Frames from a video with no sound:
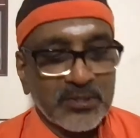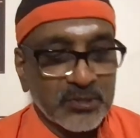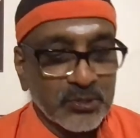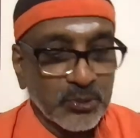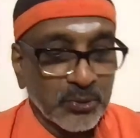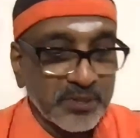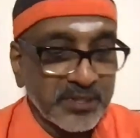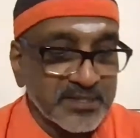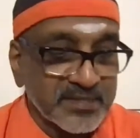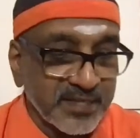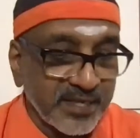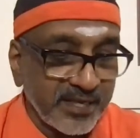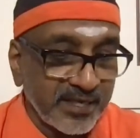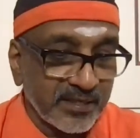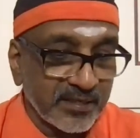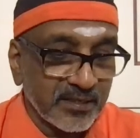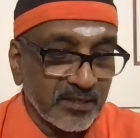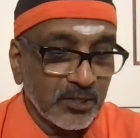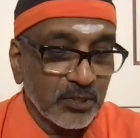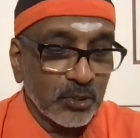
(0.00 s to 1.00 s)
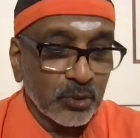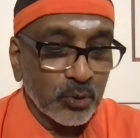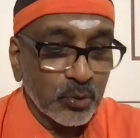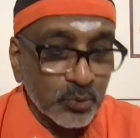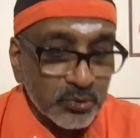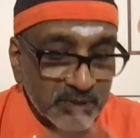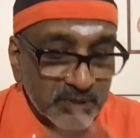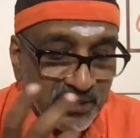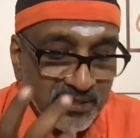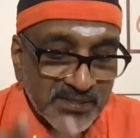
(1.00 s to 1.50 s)
So he's saying,
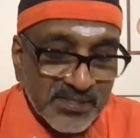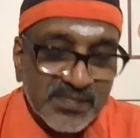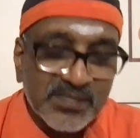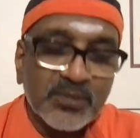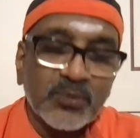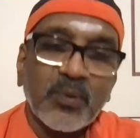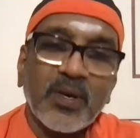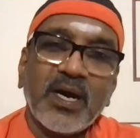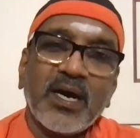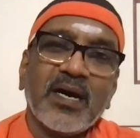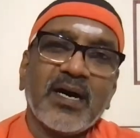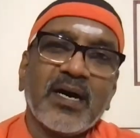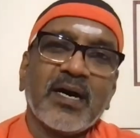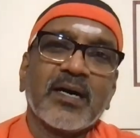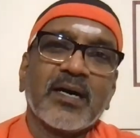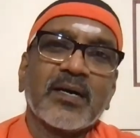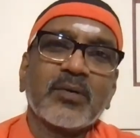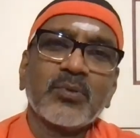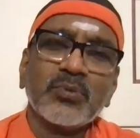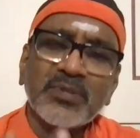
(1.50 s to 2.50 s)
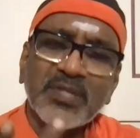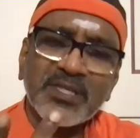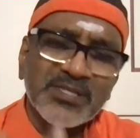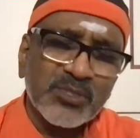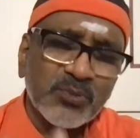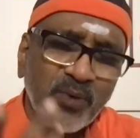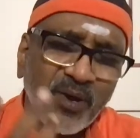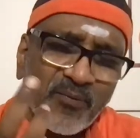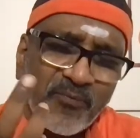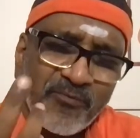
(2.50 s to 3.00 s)
Kutastva,
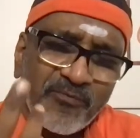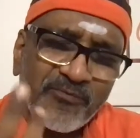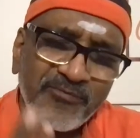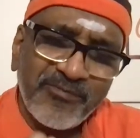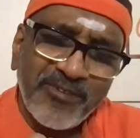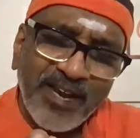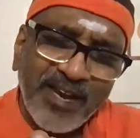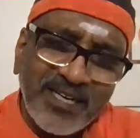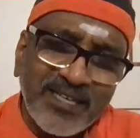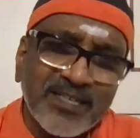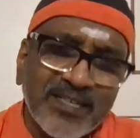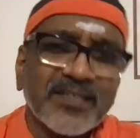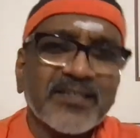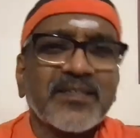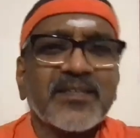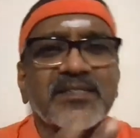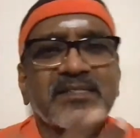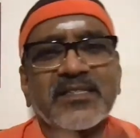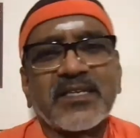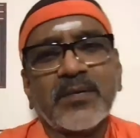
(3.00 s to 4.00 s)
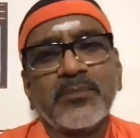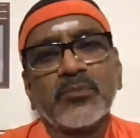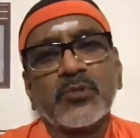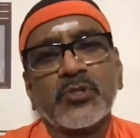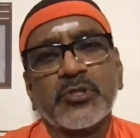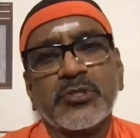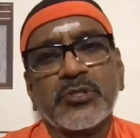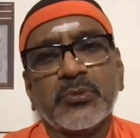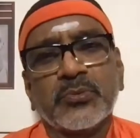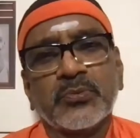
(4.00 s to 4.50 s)
when did this come
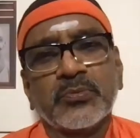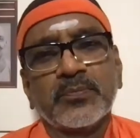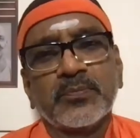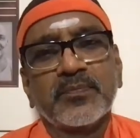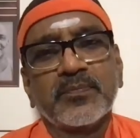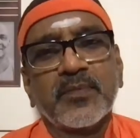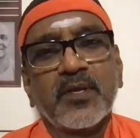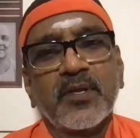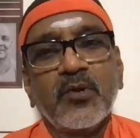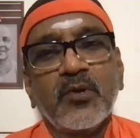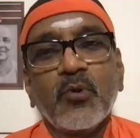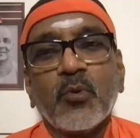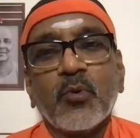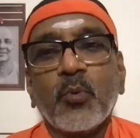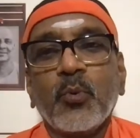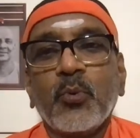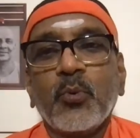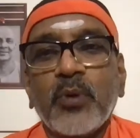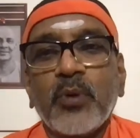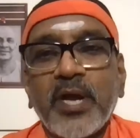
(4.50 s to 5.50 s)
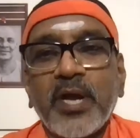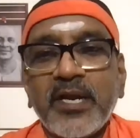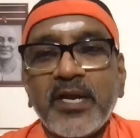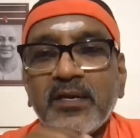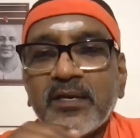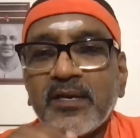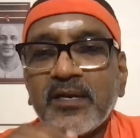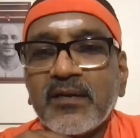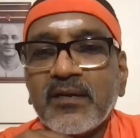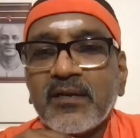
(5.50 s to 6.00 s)
to you?
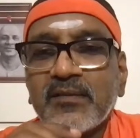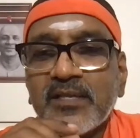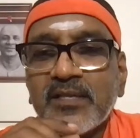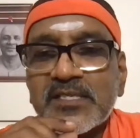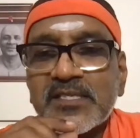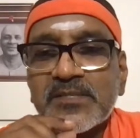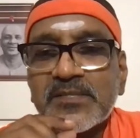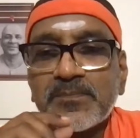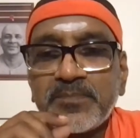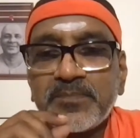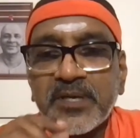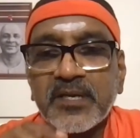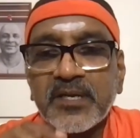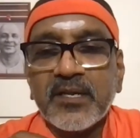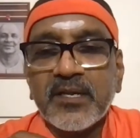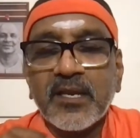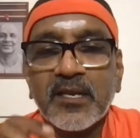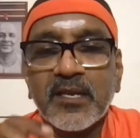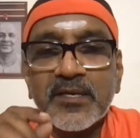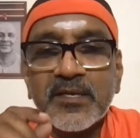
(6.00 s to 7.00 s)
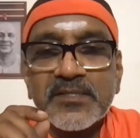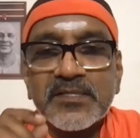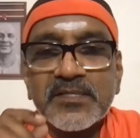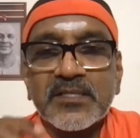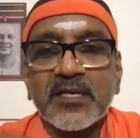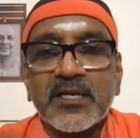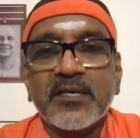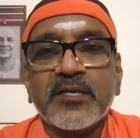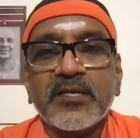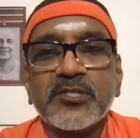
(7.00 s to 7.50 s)
When did this perilous
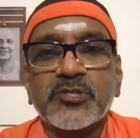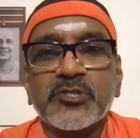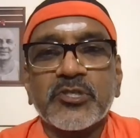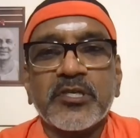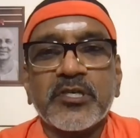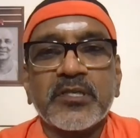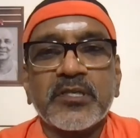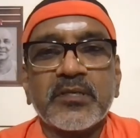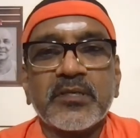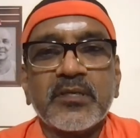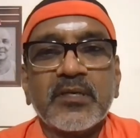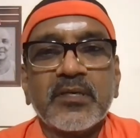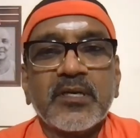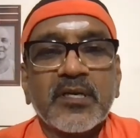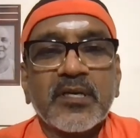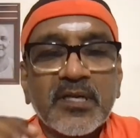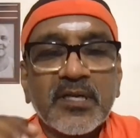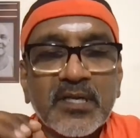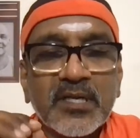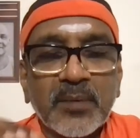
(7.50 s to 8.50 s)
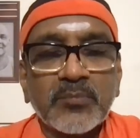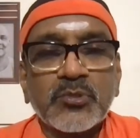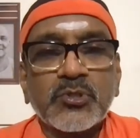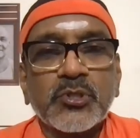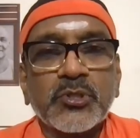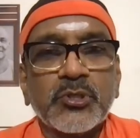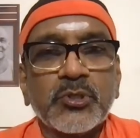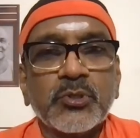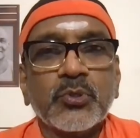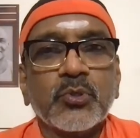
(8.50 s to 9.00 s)
condition come
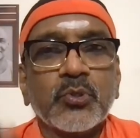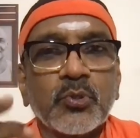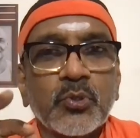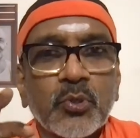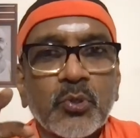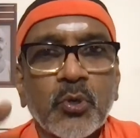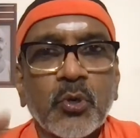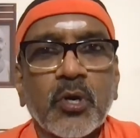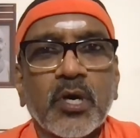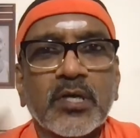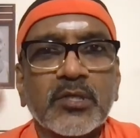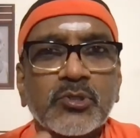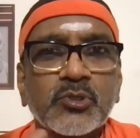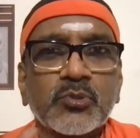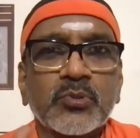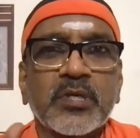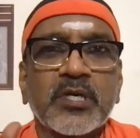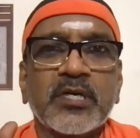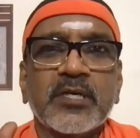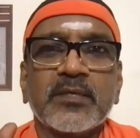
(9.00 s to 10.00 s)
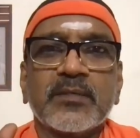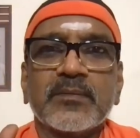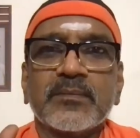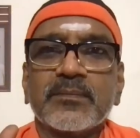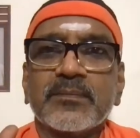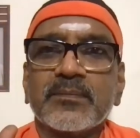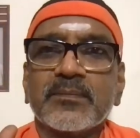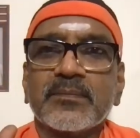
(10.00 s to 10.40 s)
to you, O Arjuna?